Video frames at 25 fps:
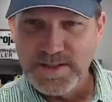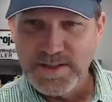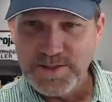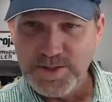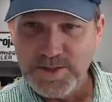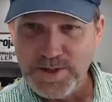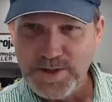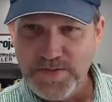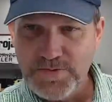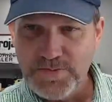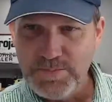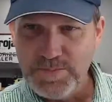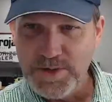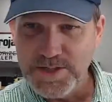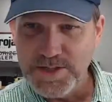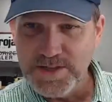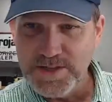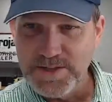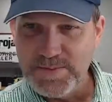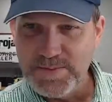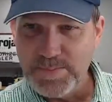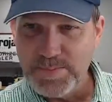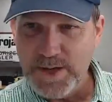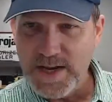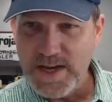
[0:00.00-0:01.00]
Sorry for missing
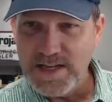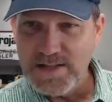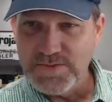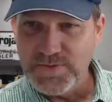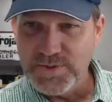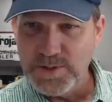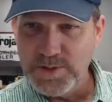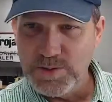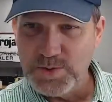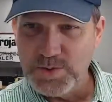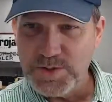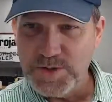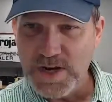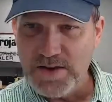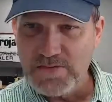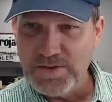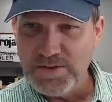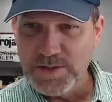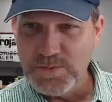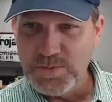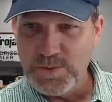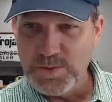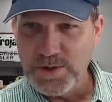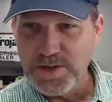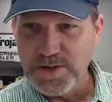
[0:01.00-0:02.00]
the past few. Travel
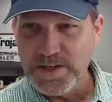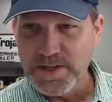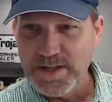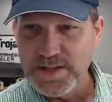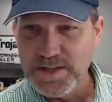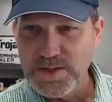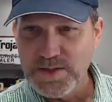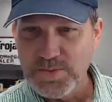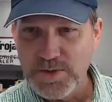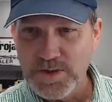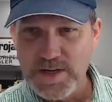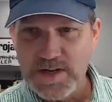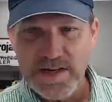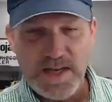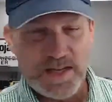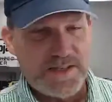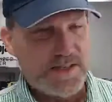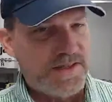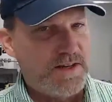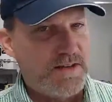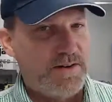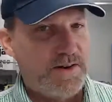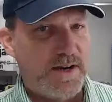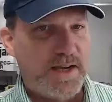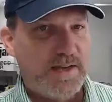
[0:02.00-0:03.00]
and work getting in the way. That's
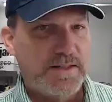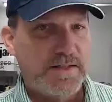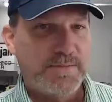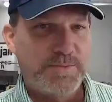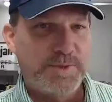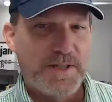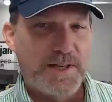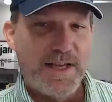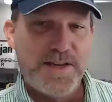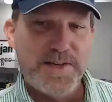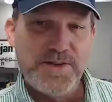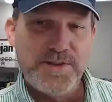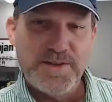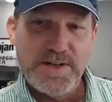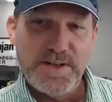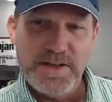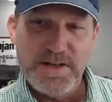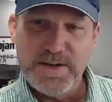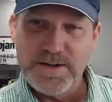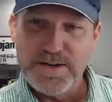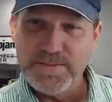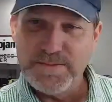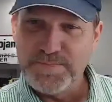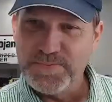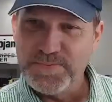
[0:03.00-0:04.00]
all right. I'm glad you're
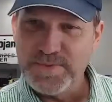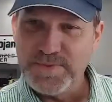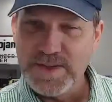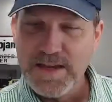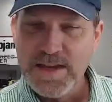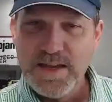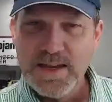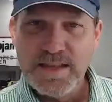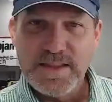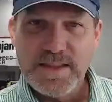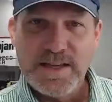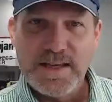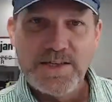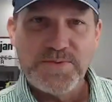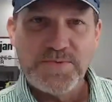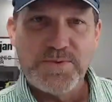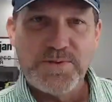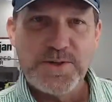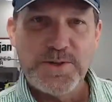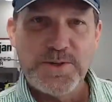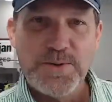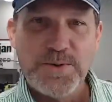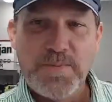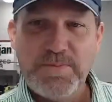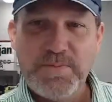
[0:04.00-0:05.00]
here. Thanks for
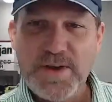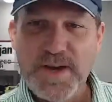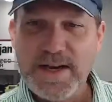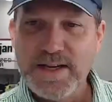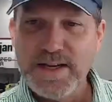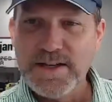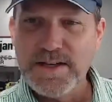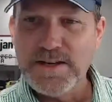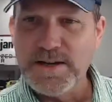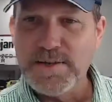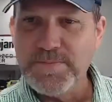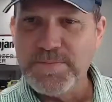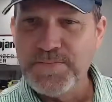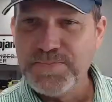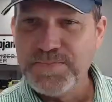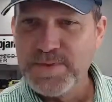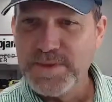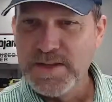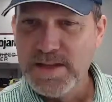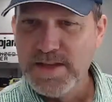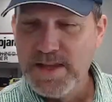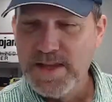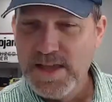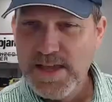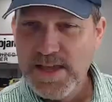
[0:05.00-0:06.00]
showing back up.
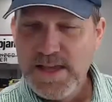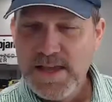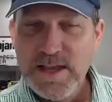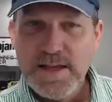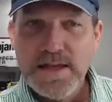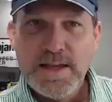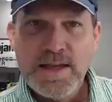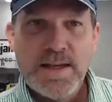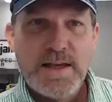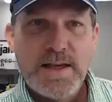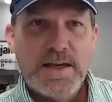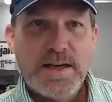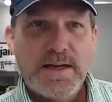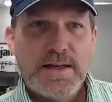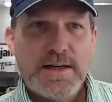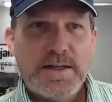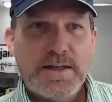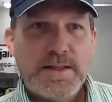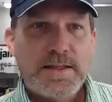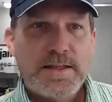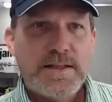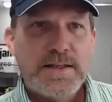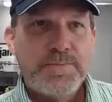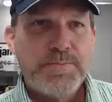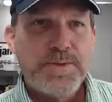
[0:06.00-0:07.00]

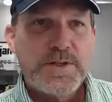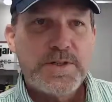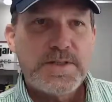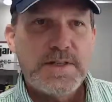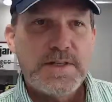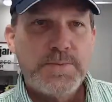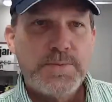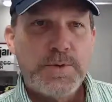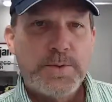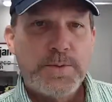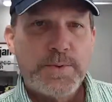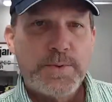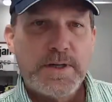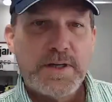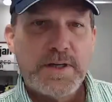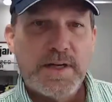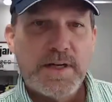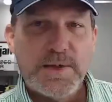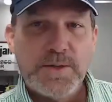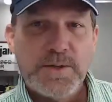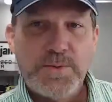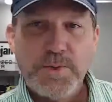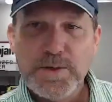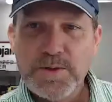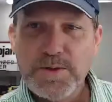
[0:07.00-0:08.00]
Let me see what we got
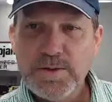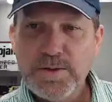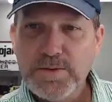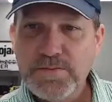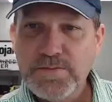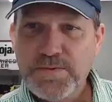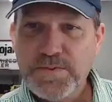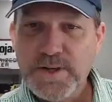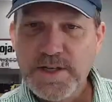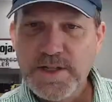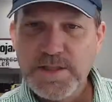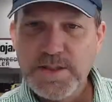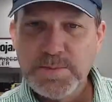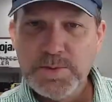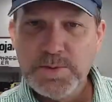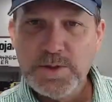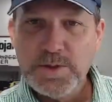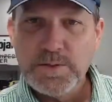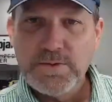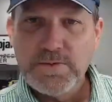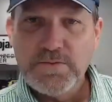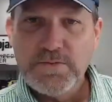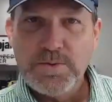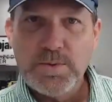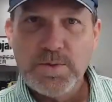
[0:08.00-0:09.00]
going on on
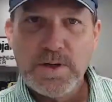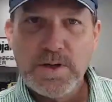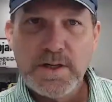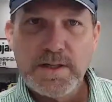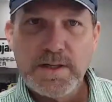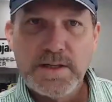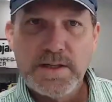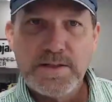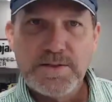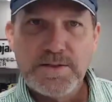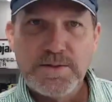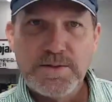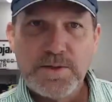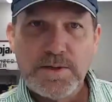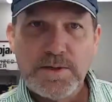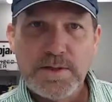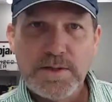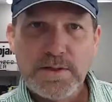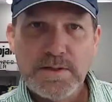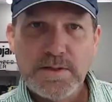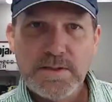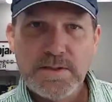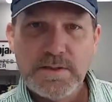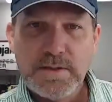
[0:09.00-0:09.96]
Facebook before I get started